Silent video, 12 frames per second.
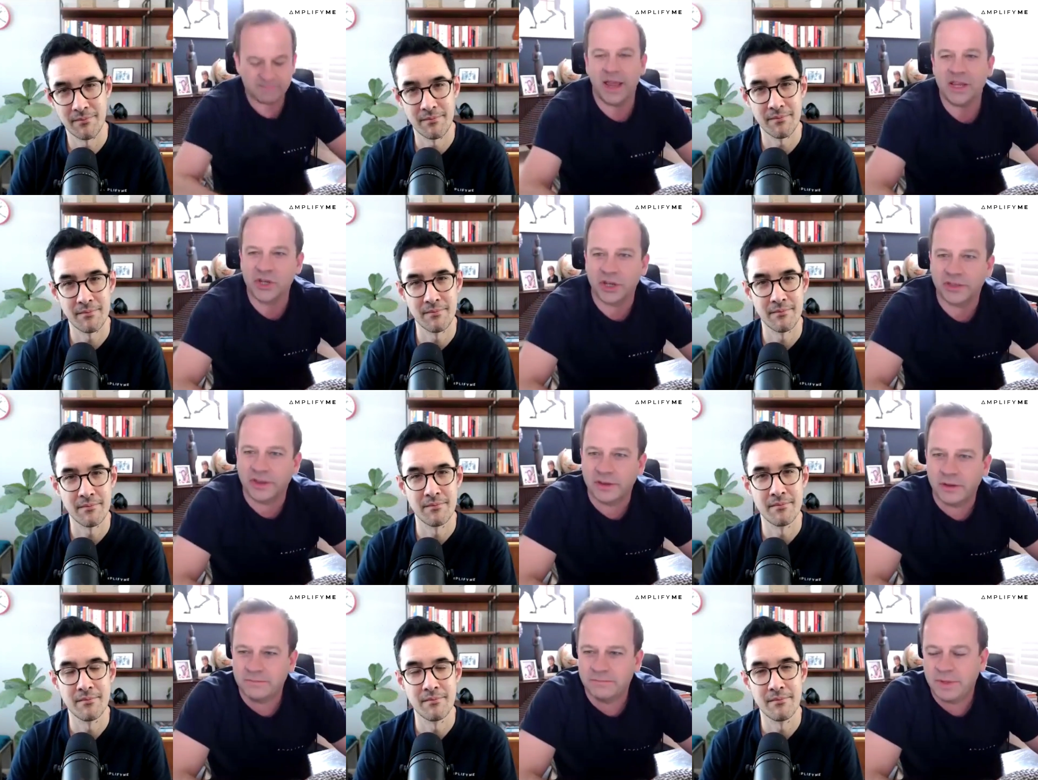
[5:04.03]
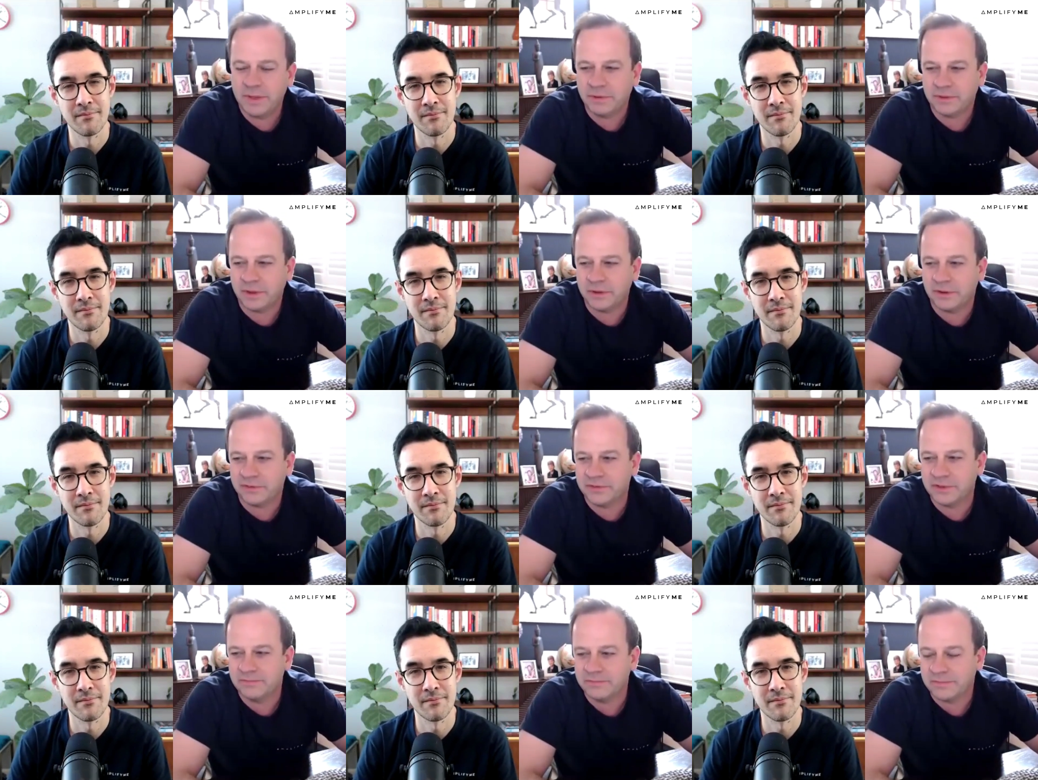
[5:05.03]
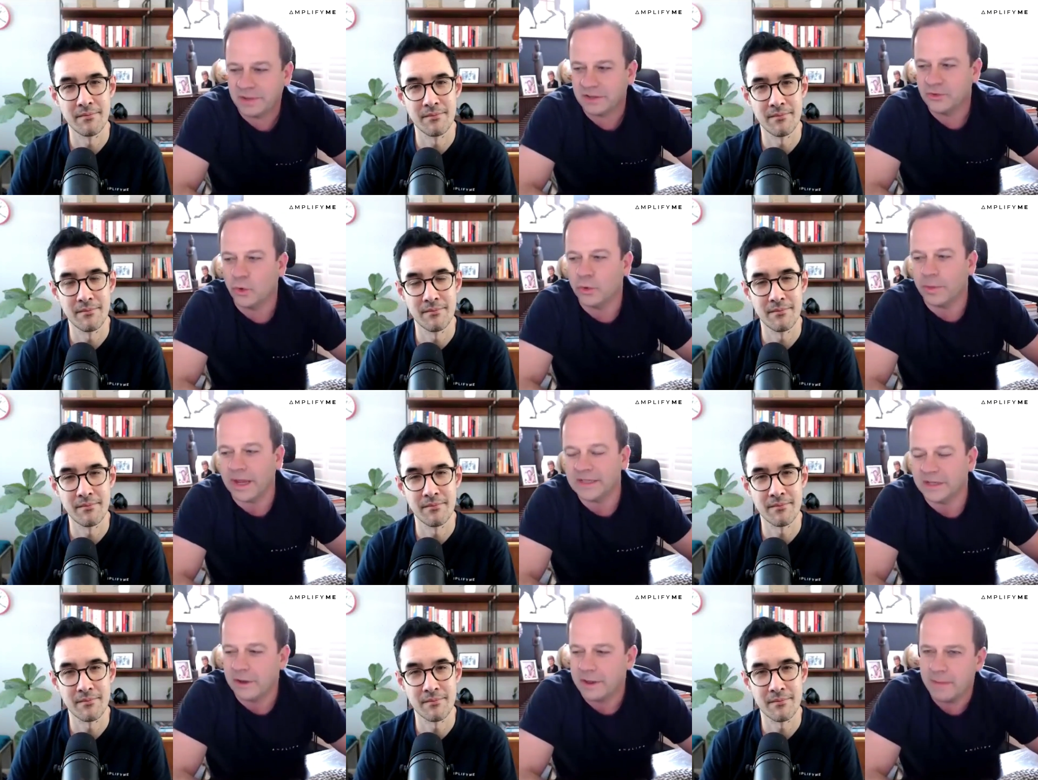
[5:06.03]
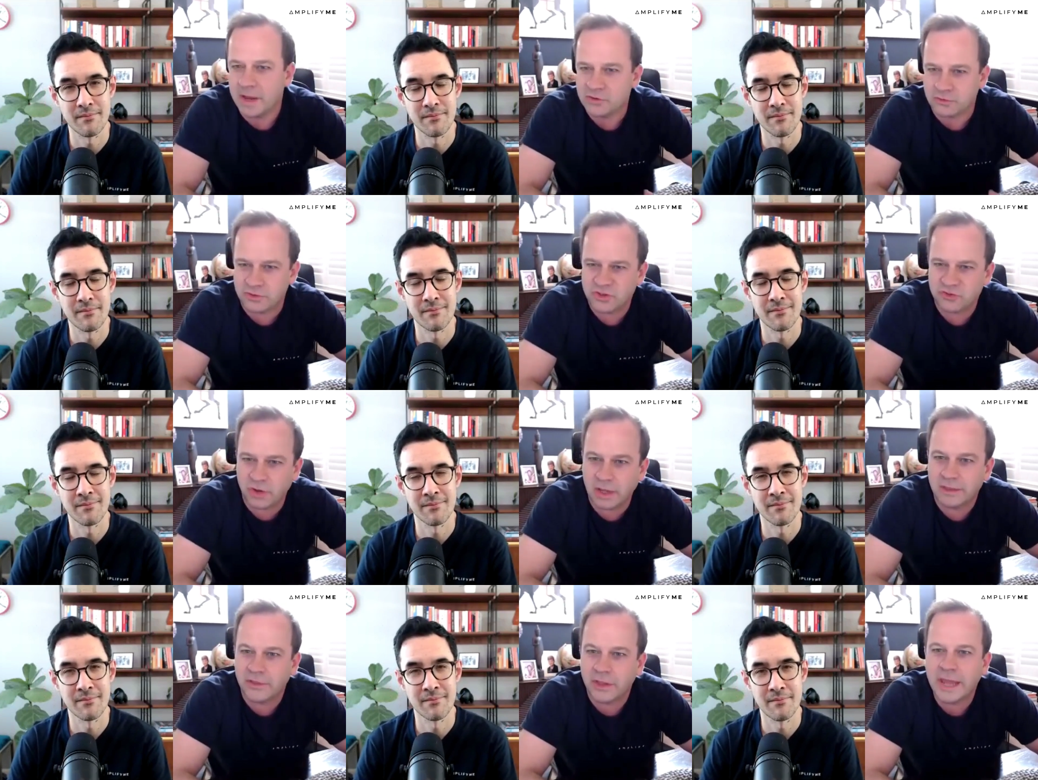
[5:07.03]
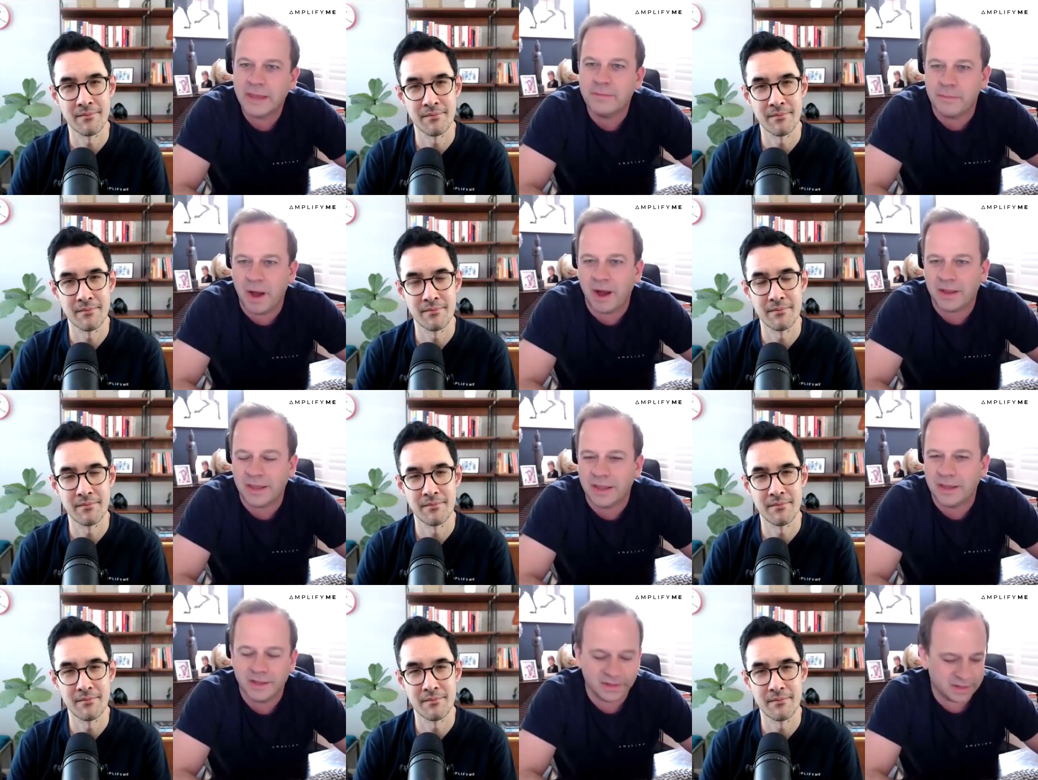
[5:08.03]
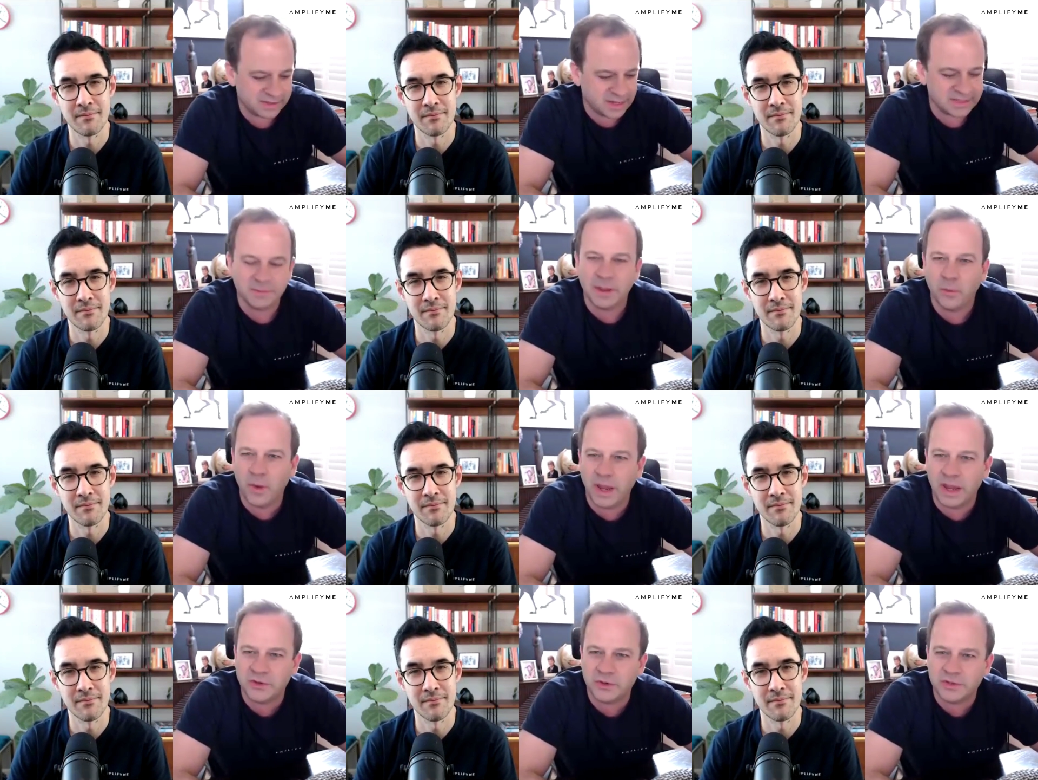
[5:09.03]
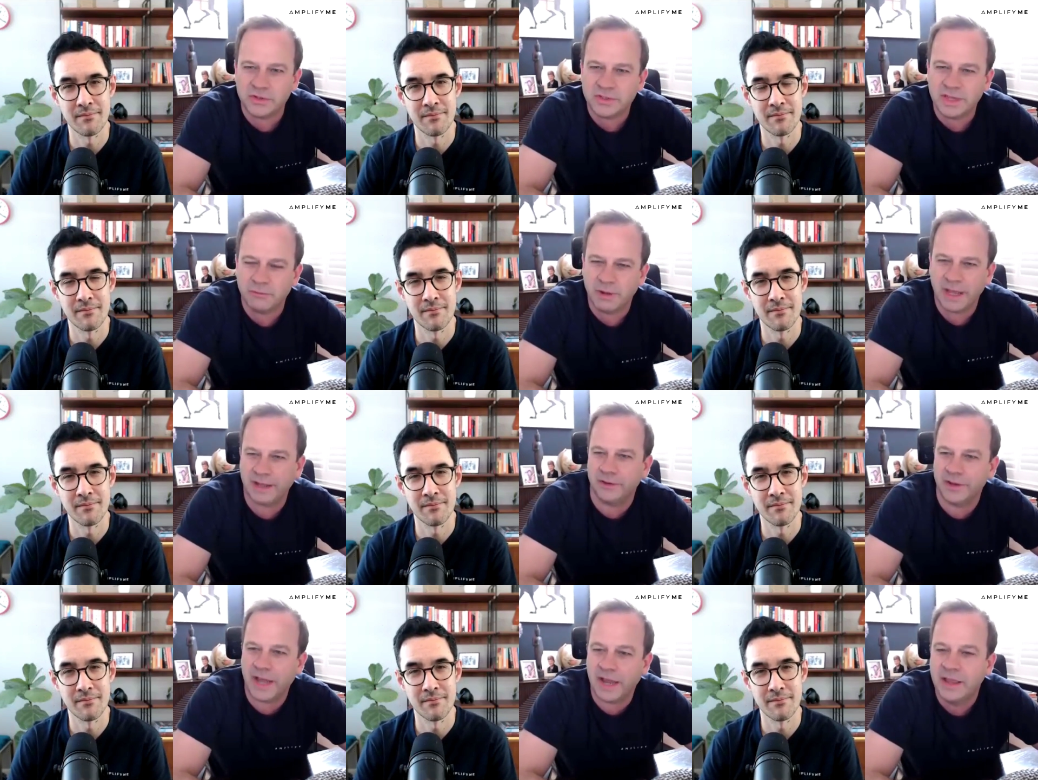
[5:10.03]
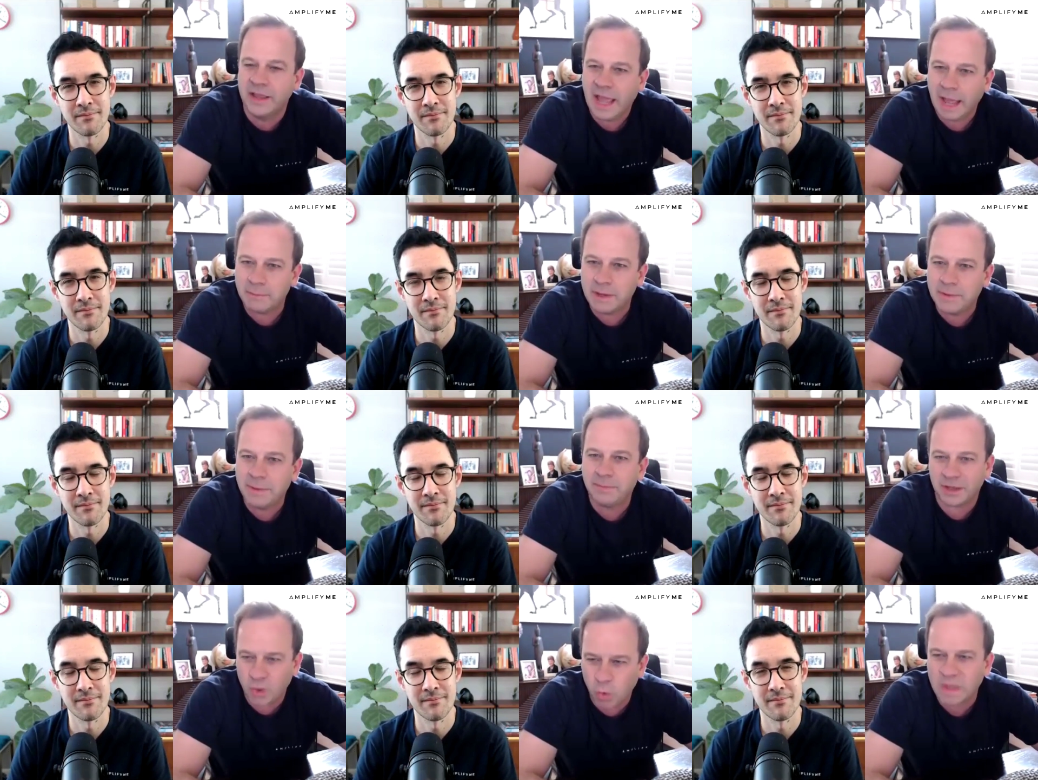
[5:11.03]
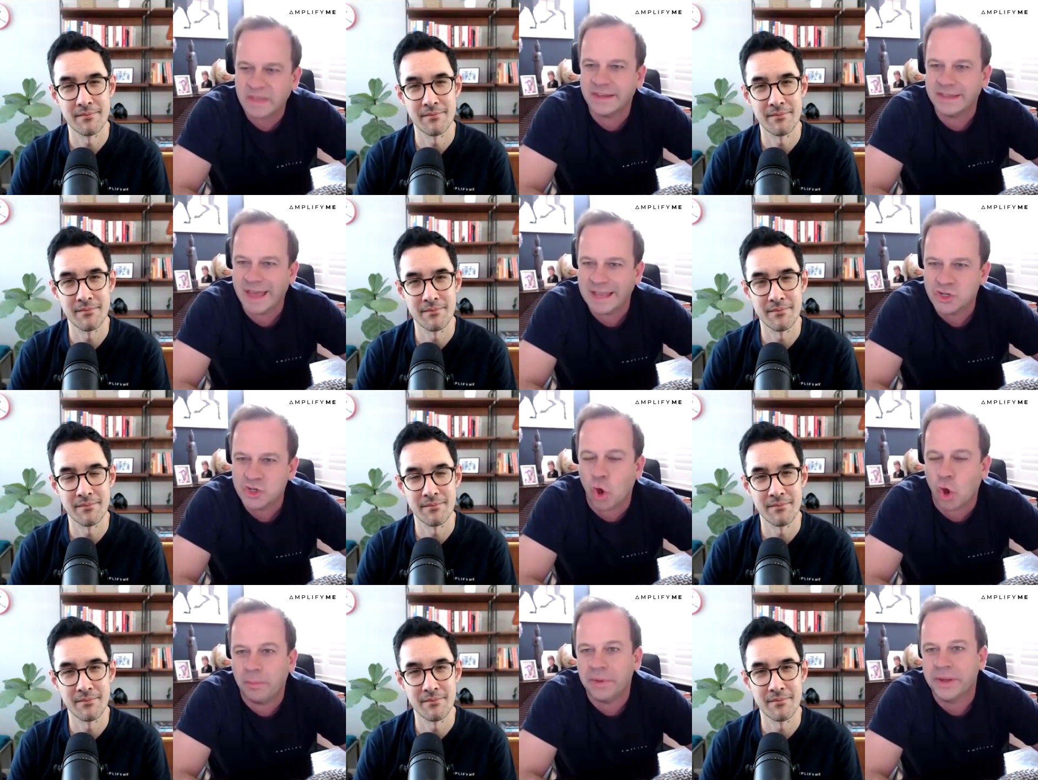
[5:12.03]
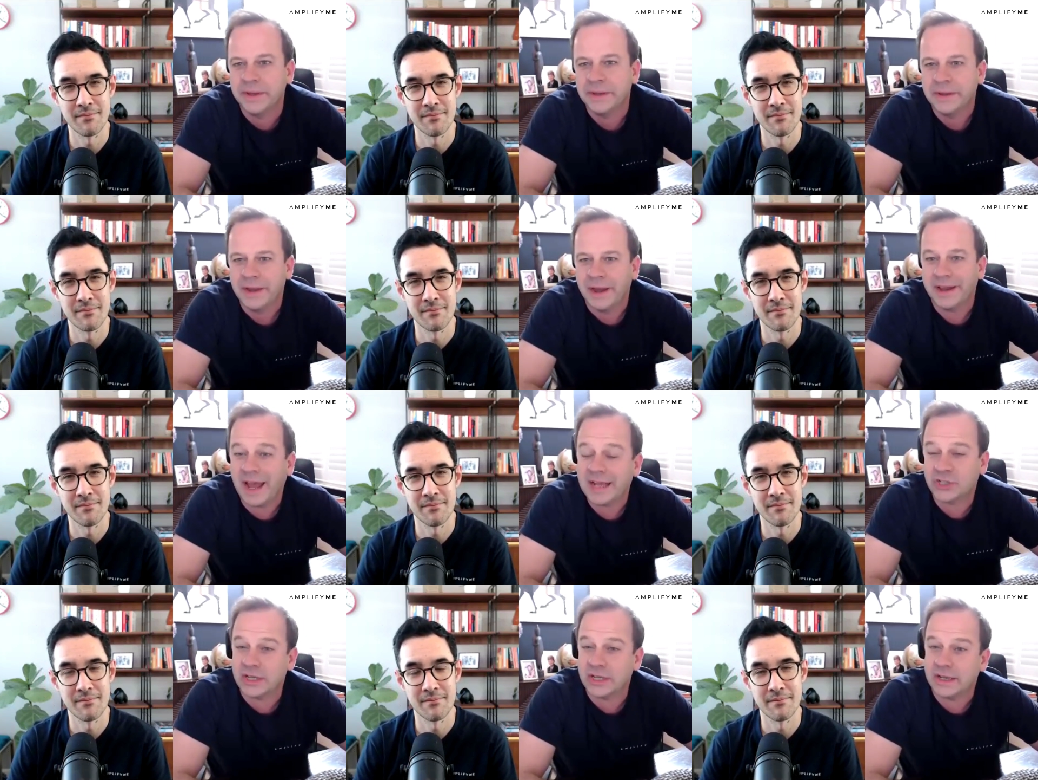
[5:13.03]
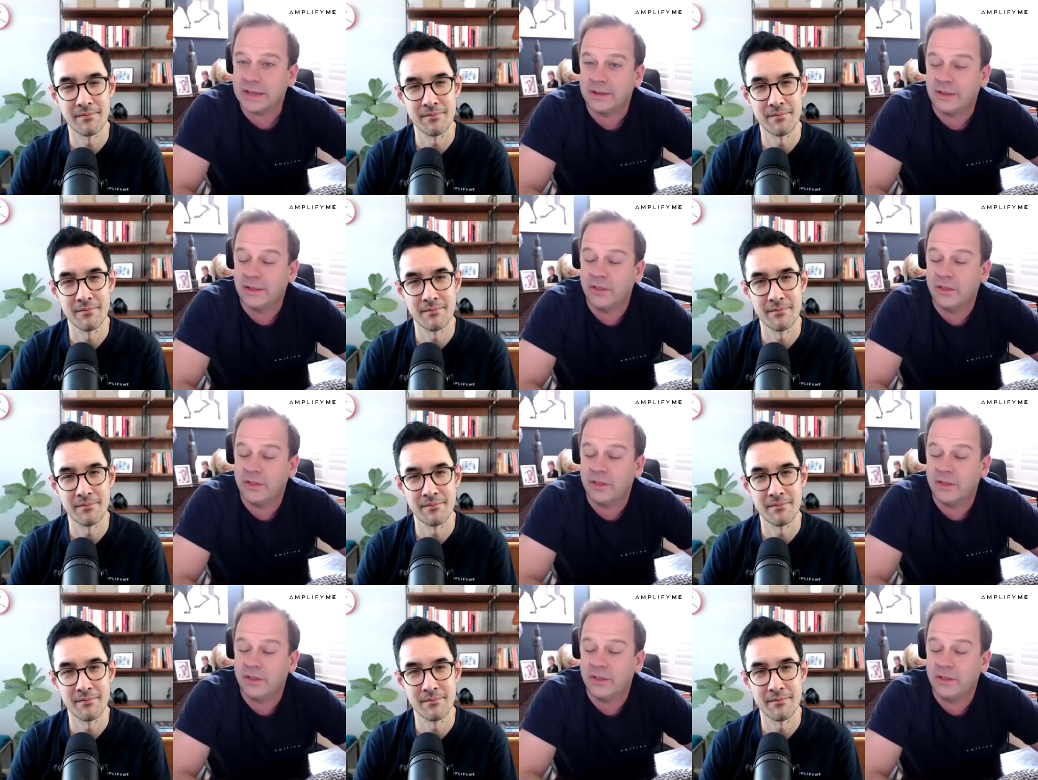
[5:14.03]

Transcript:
Speaker 1: measure that people don't often kind of talk about. It's a great measure of the strength of the labor market. And it sounds a bit weird. You're, you're saying, well, hang on, how, how many people are quitting their job? And actually,